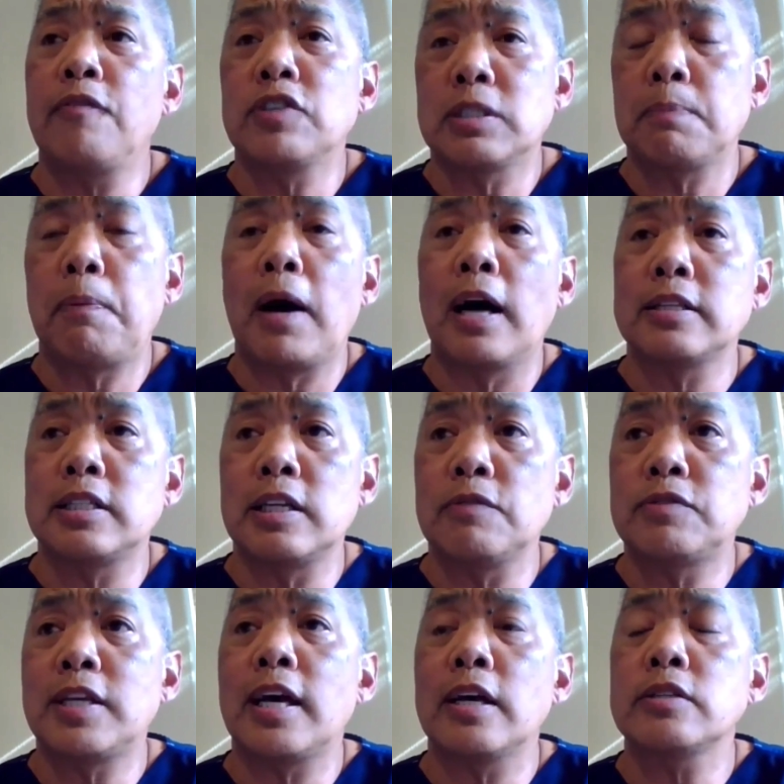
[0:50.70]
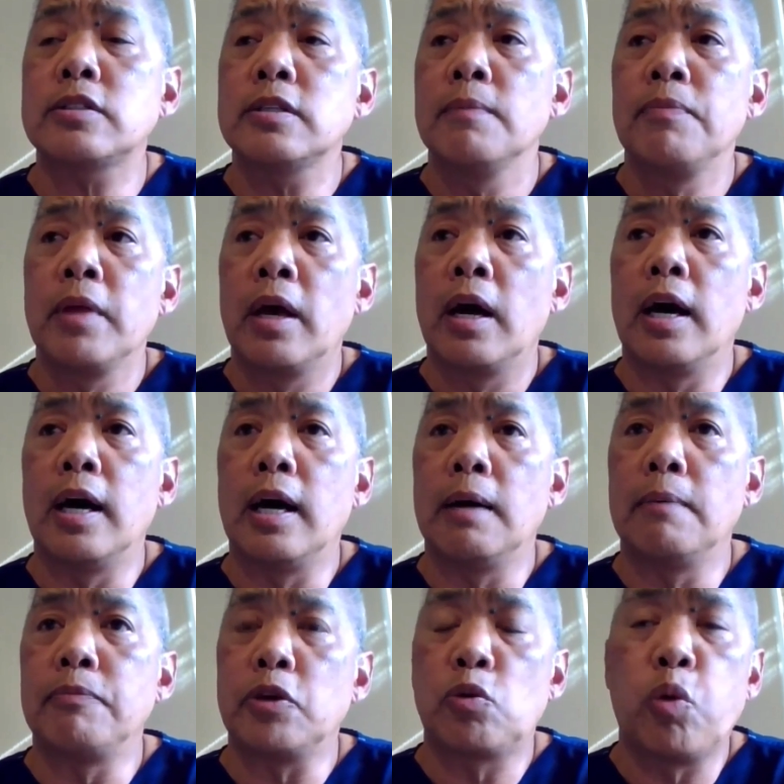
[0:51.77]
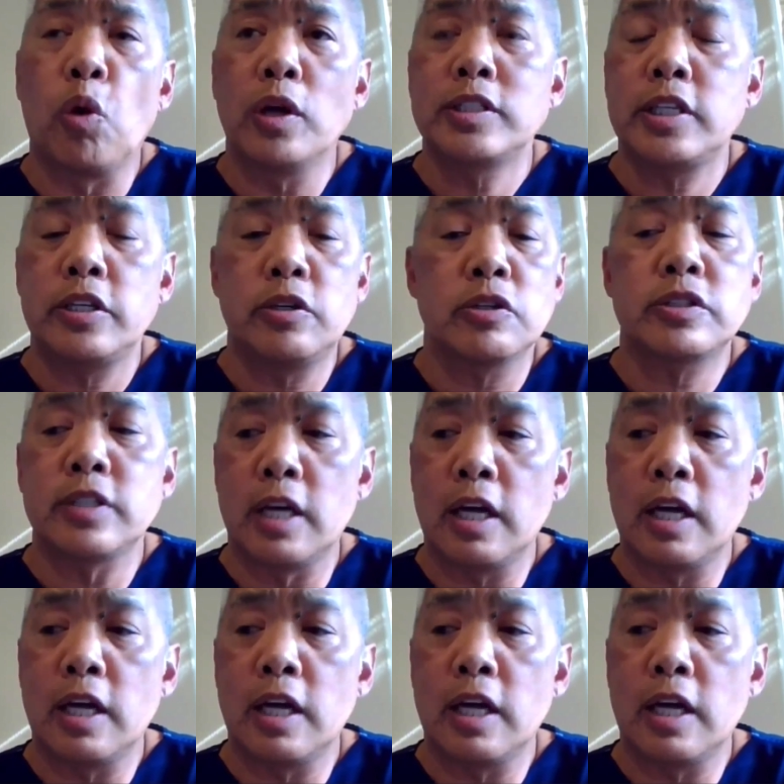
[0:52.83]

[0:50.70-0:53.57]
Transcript: And if it's a positive test, um, quarantine